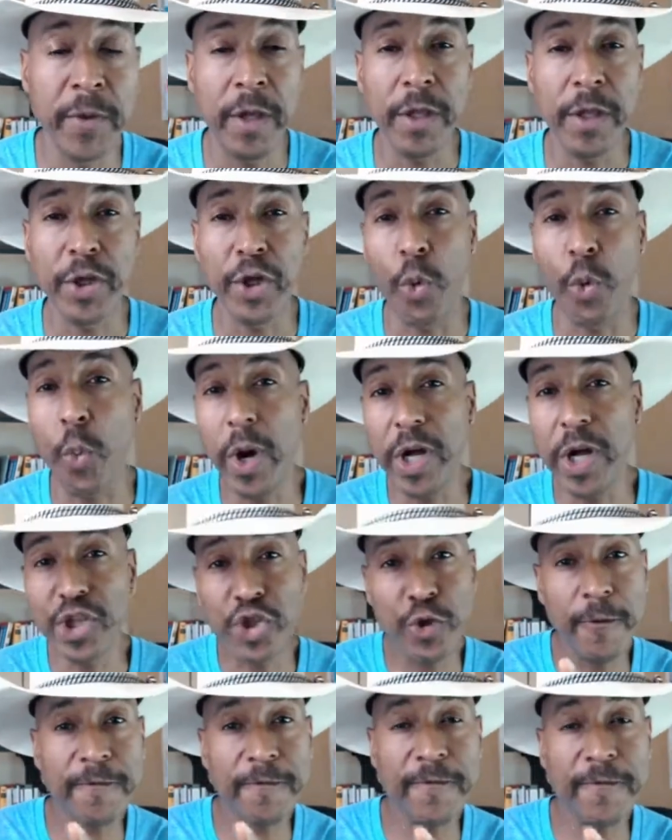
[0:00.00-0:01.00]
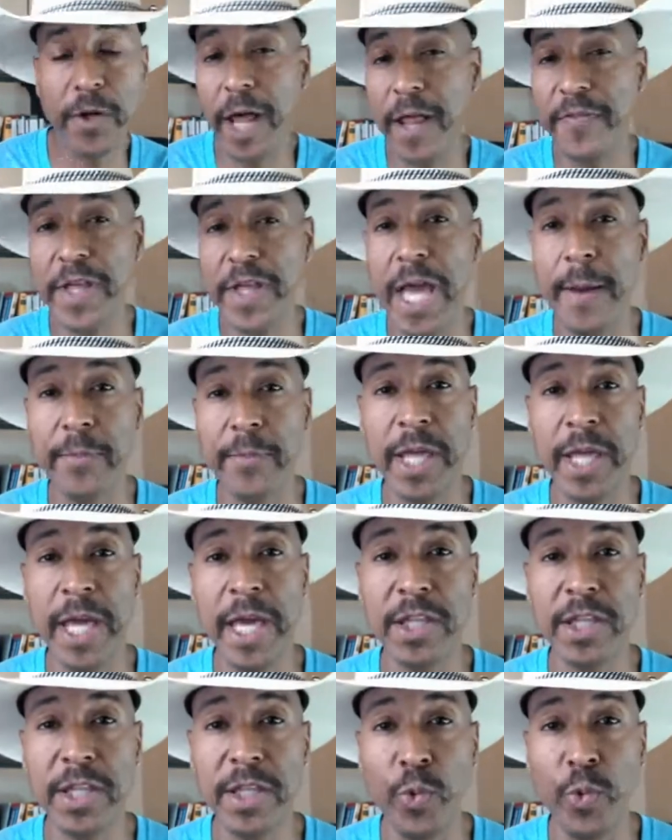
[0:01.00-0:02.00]
You know, once you fill out the
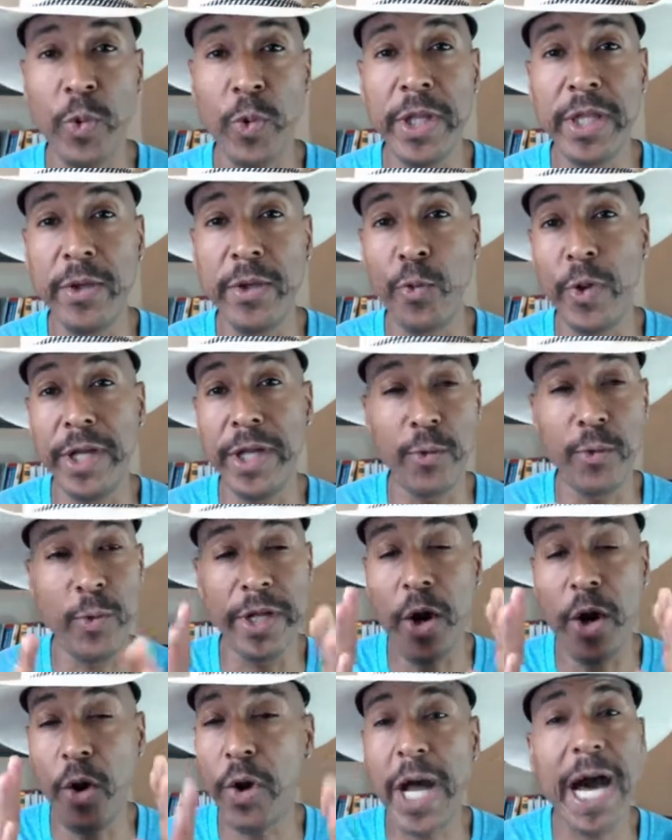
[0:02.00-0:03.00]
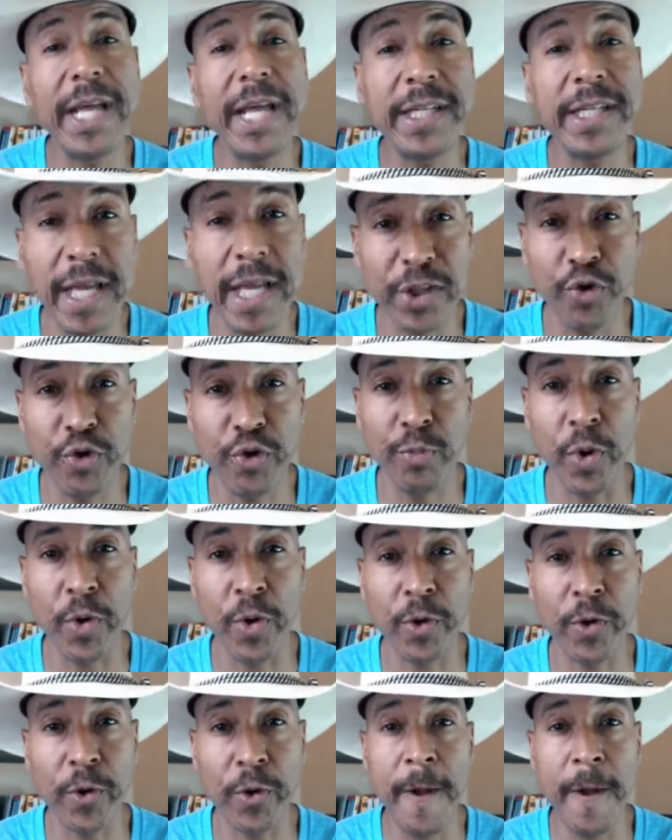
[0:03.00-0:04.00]
application, we don't contact your
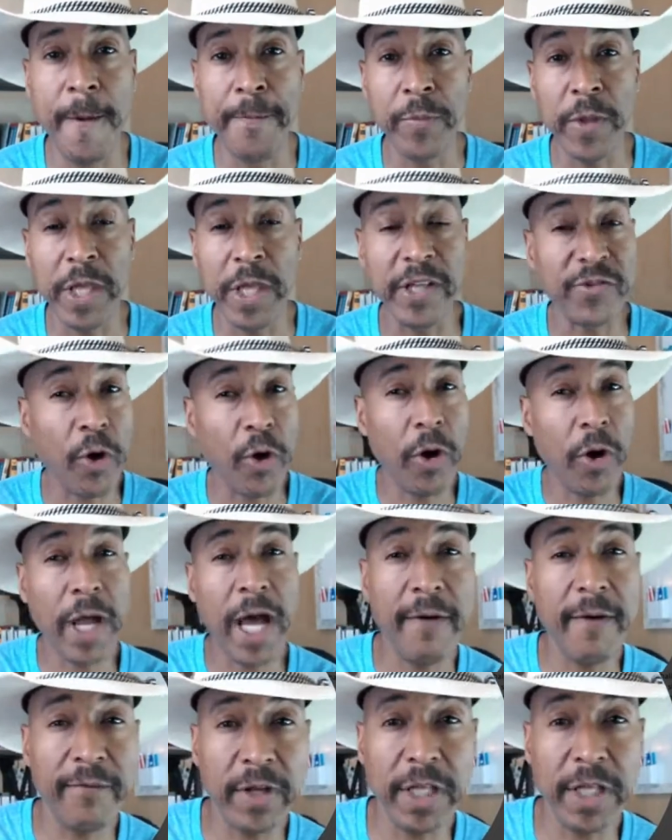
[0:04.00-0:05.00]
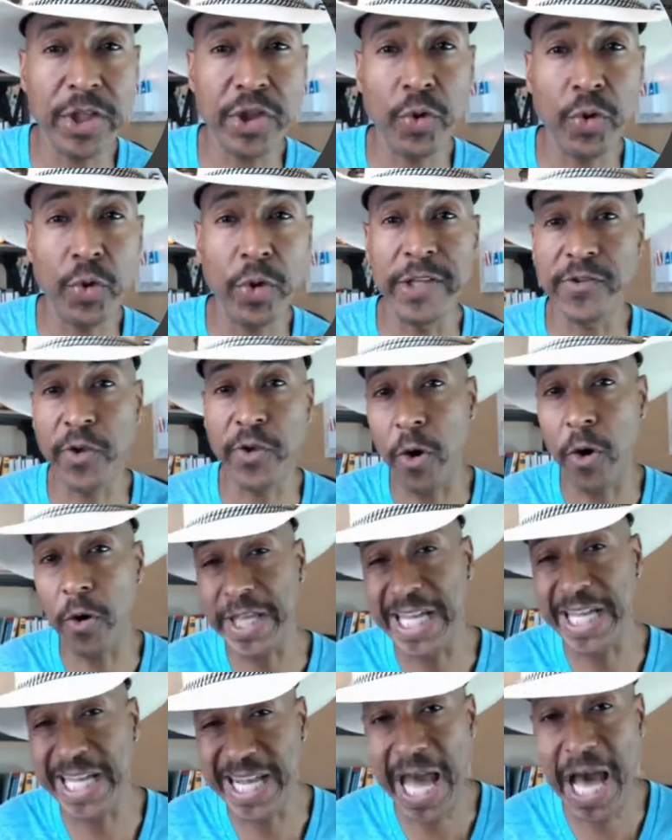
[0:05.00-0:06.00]
broker. It's all confidential. It's all
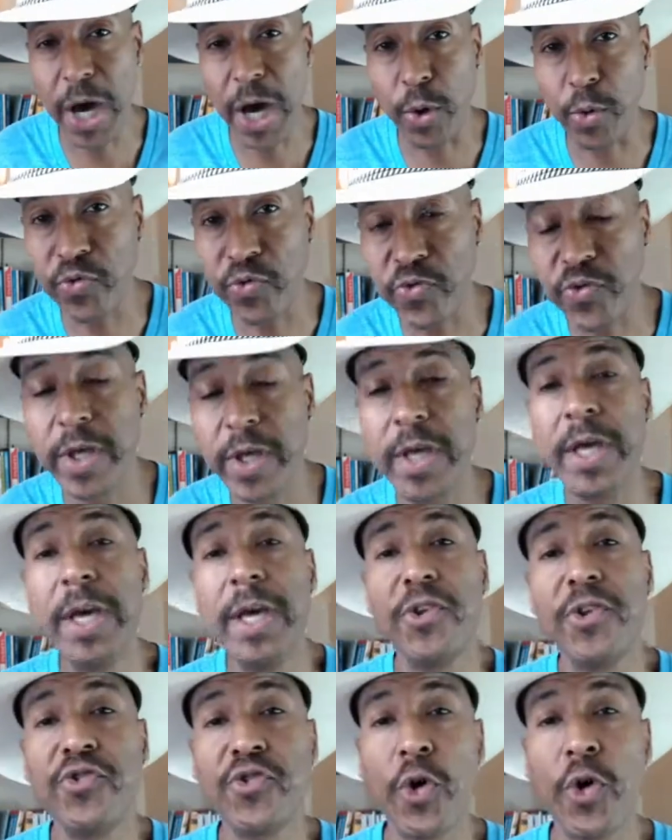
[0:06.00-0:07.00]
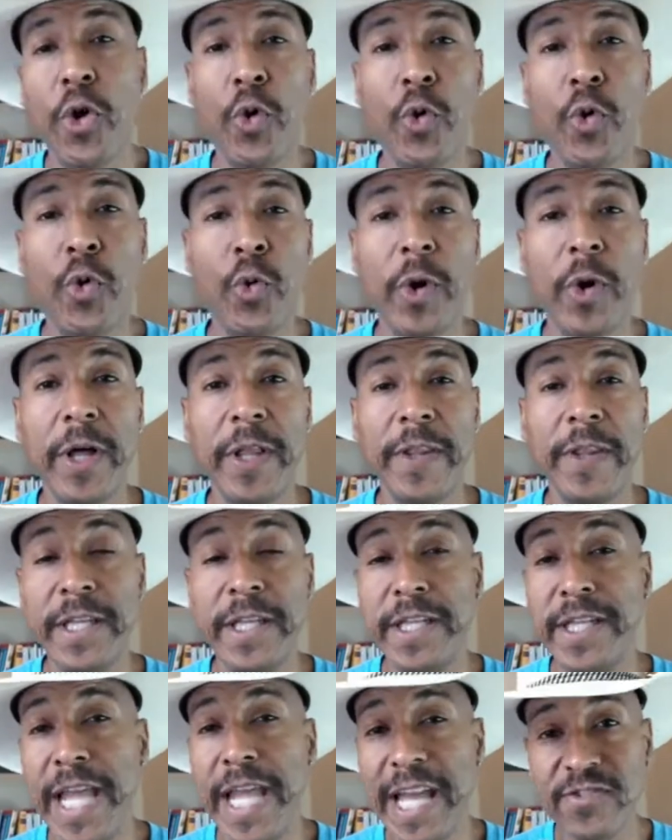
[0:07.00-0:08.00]
in-house. So the
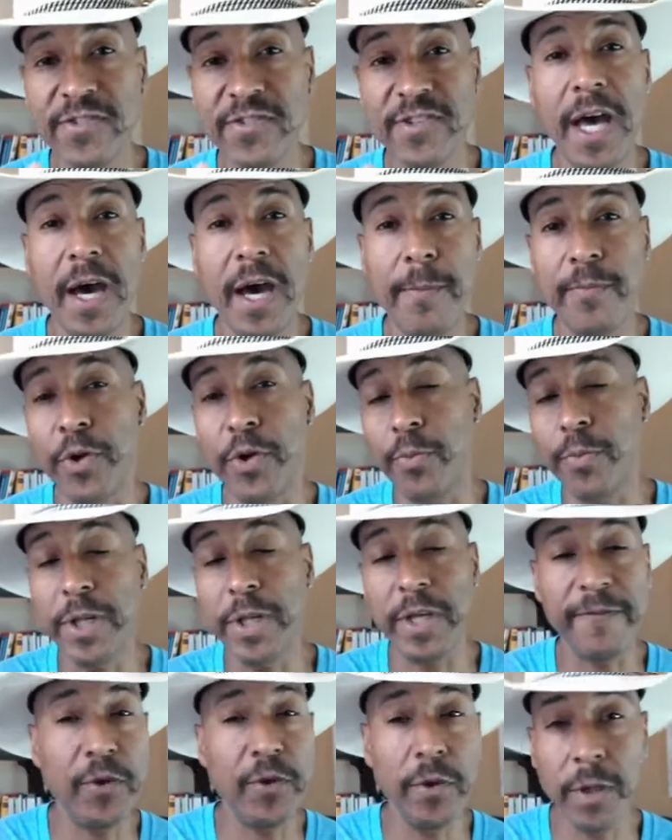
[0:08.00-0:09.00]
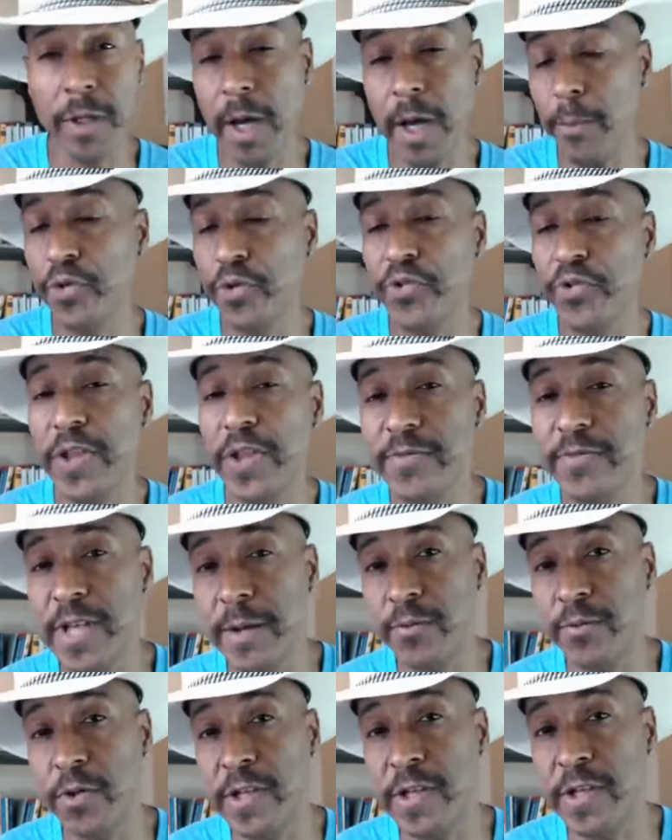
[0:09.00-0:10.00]
next step, there'll be a couple steps
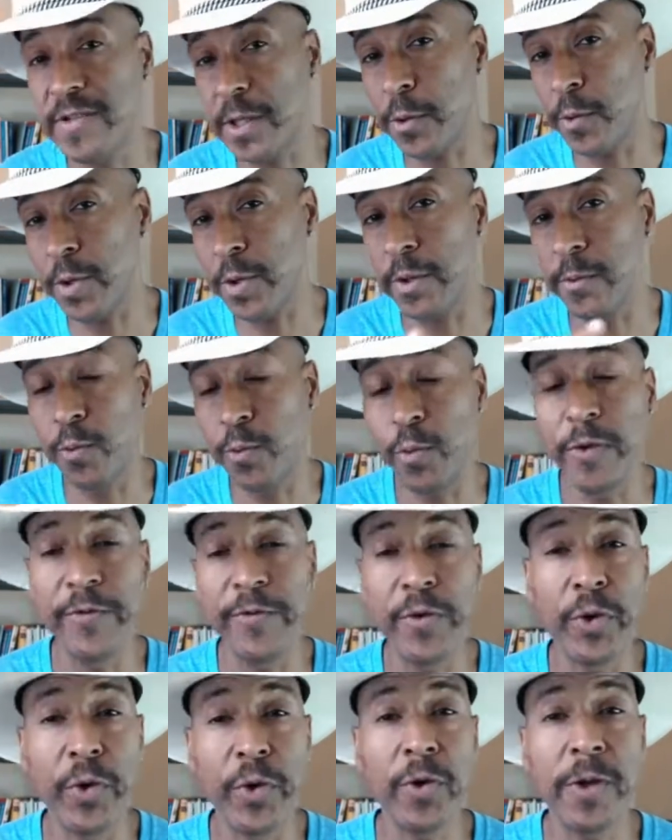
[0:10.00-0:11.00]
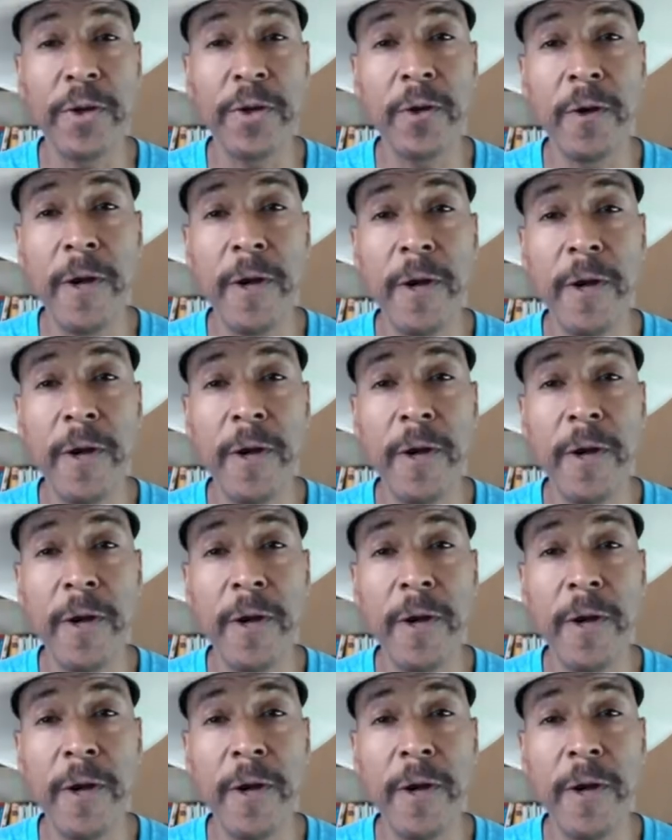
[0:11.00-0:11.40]
after this that we reviewed earlier.